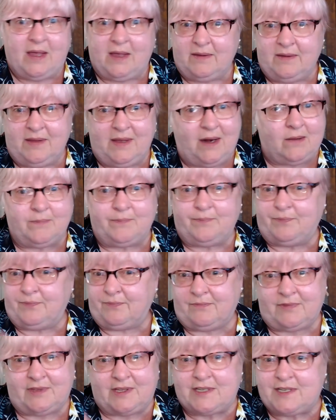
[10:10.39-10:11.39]
you know,
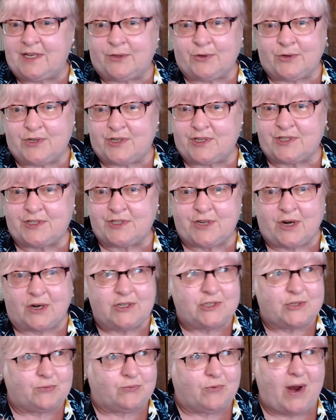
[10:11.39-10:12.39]
the dealer just
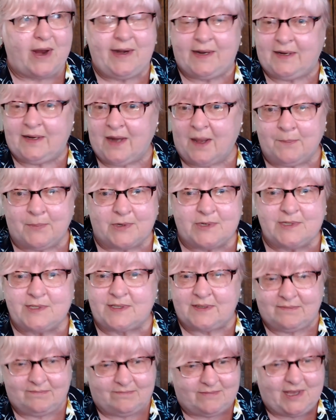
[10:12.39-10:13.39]
starts writing numbers and